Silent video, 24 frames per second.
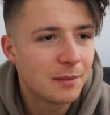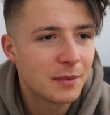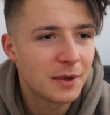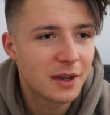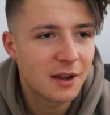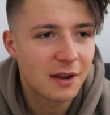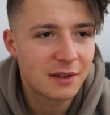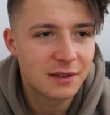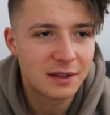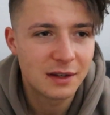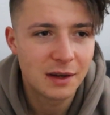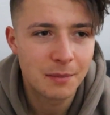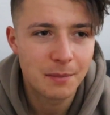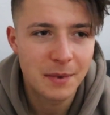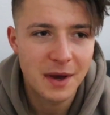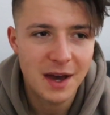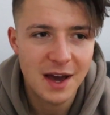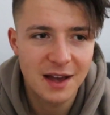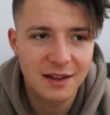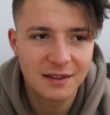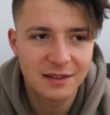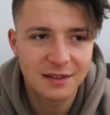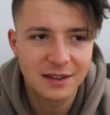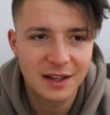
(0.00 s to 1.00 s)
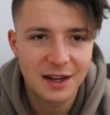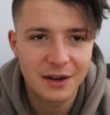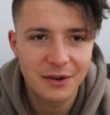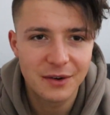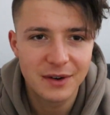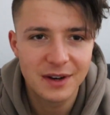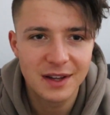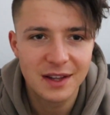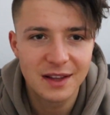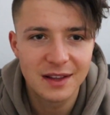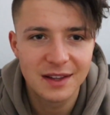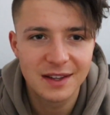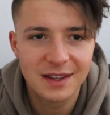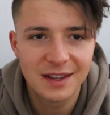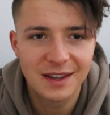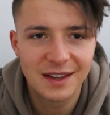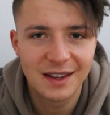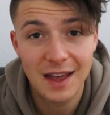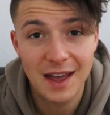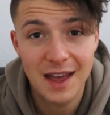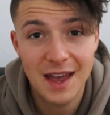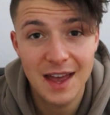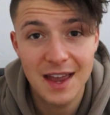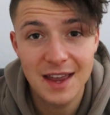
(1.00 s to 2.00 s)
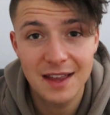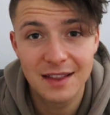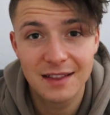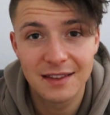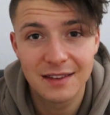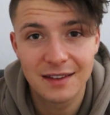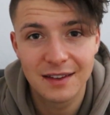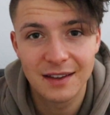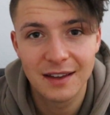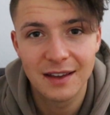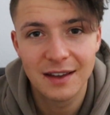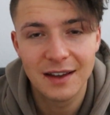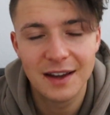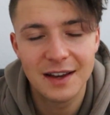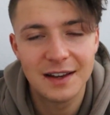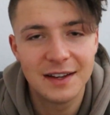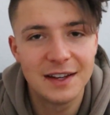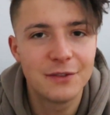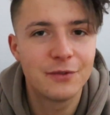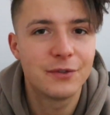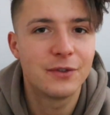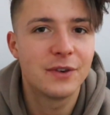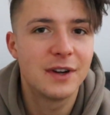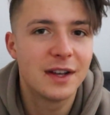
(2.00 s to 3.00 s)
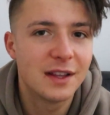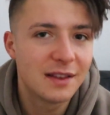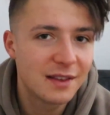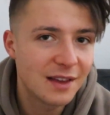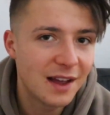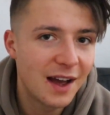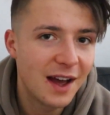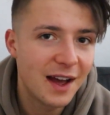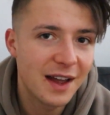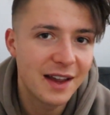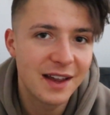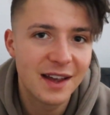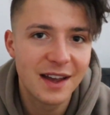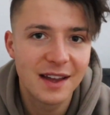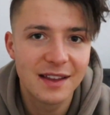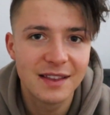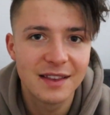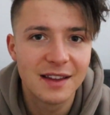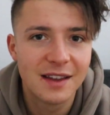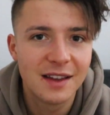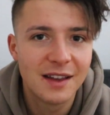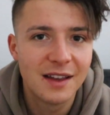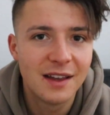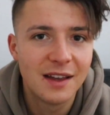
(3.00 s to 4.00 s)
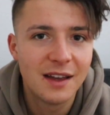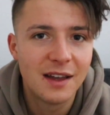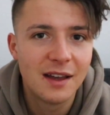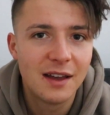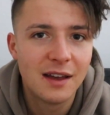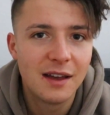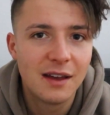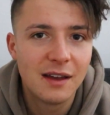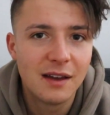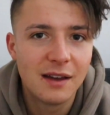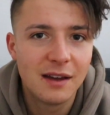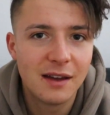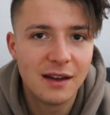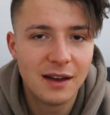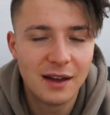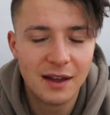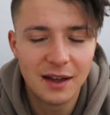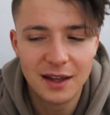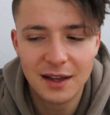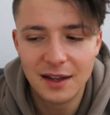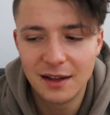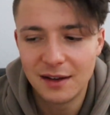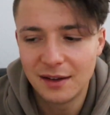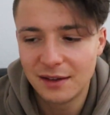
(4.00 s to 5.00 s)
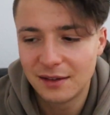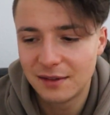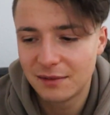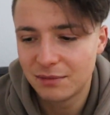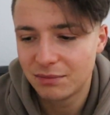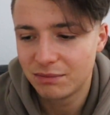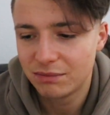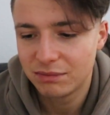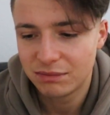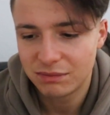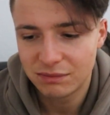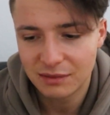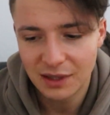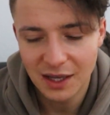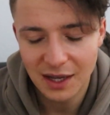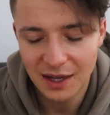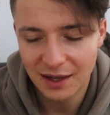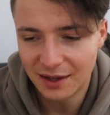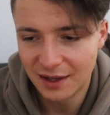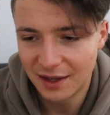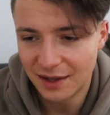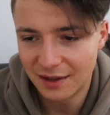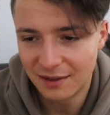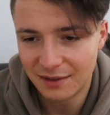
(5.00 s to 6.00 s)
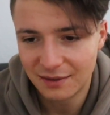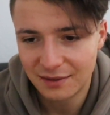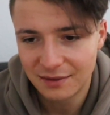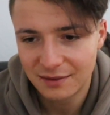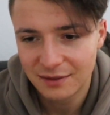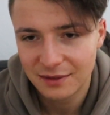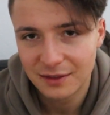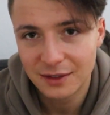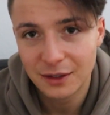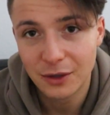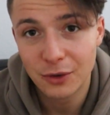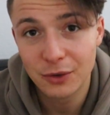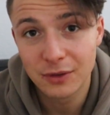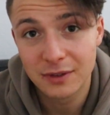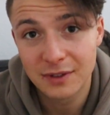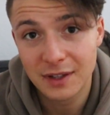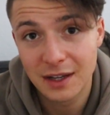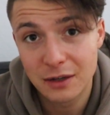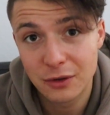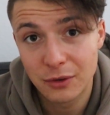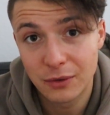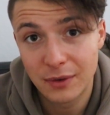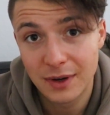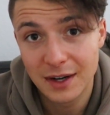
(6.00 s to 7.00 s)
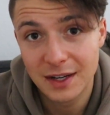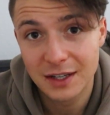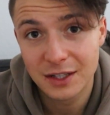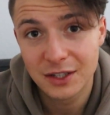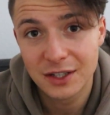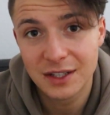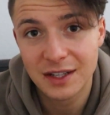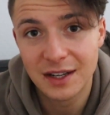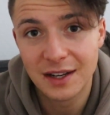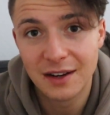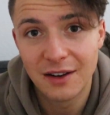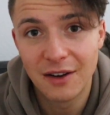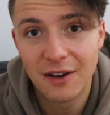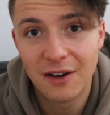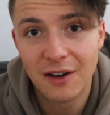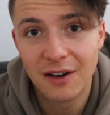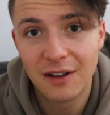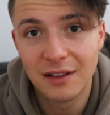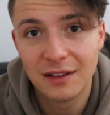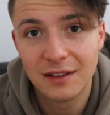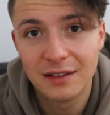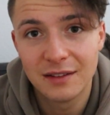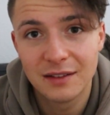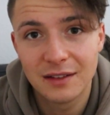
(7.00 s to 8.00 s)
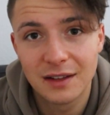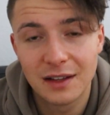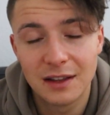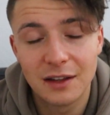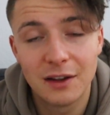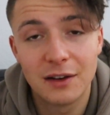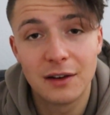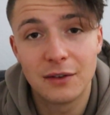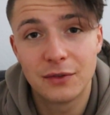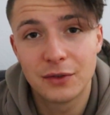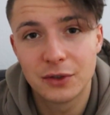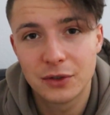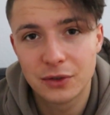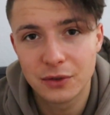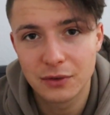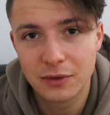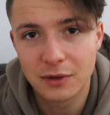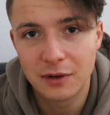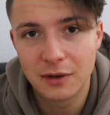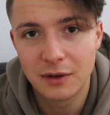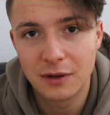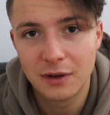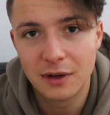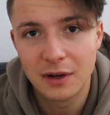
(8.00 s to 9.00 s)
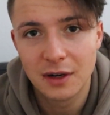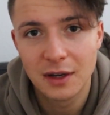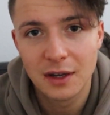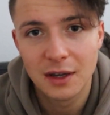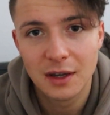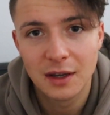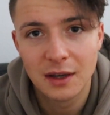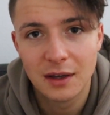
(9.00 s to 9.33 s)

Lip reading: because in the past I really ate a different diet, and yeah, then no saturation at all, a lot of sugar.